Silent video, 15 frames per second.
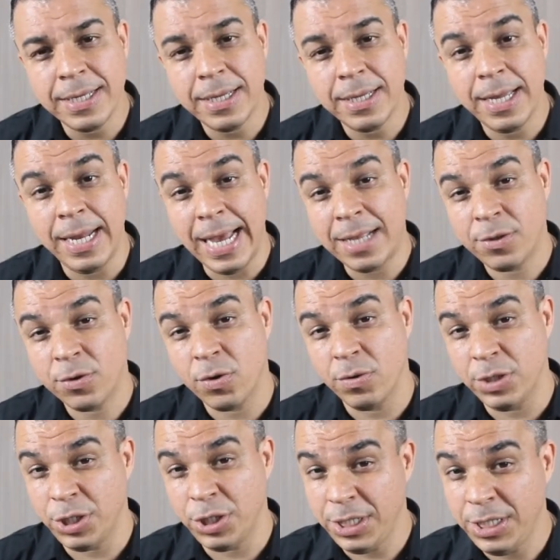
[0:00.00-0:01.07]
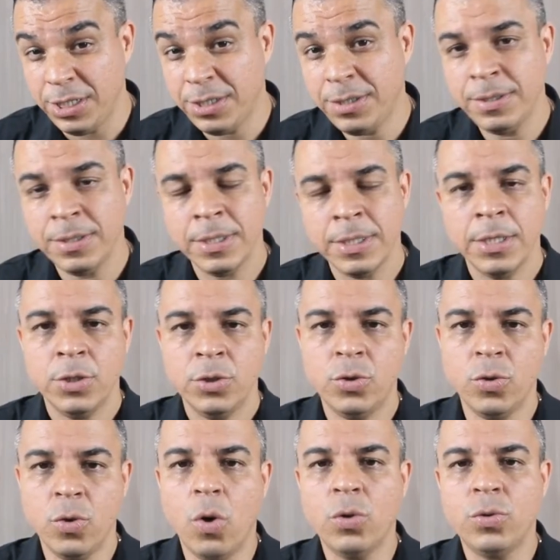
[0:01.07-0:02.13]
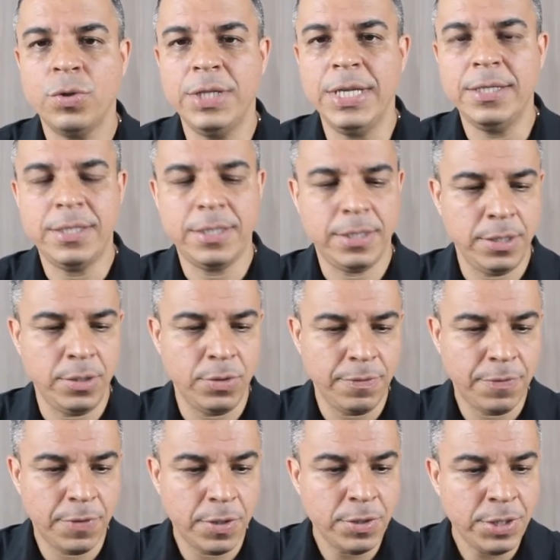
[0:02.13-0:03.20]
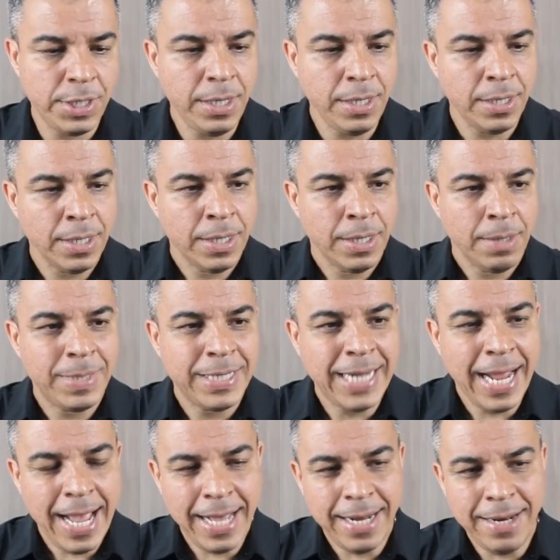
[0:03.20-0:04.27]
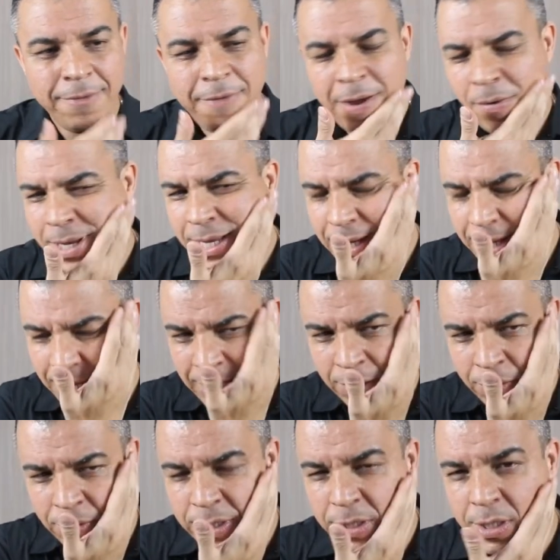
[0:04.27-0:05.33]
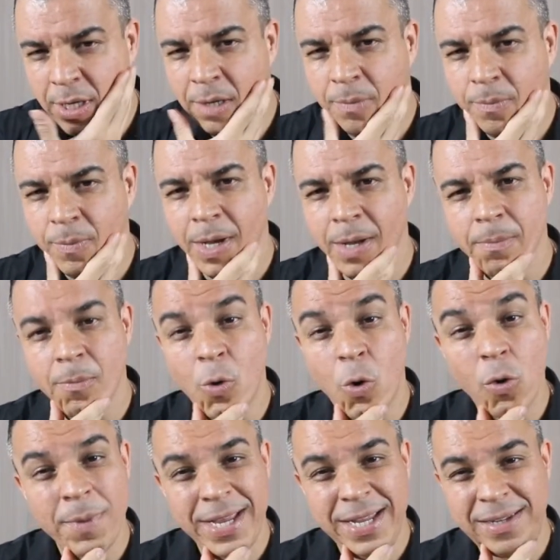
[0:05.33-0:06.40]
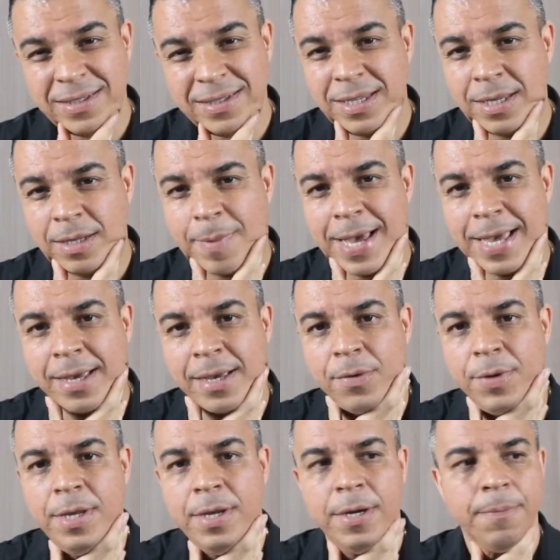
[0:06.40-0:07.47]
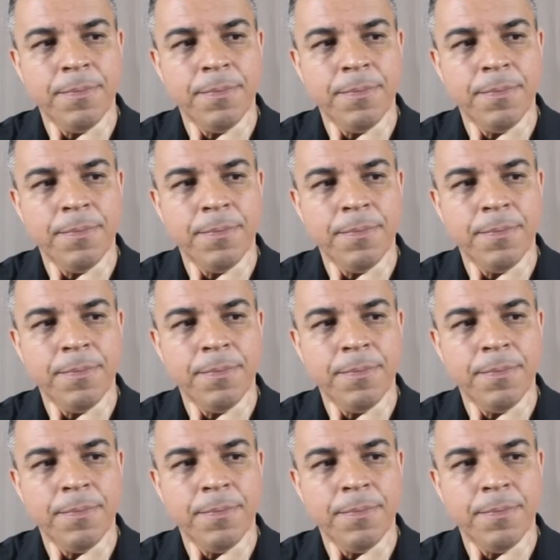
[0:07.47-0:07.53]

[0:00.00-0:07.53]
electrical engineer, to go to this university. But I had a very interesting moment in my career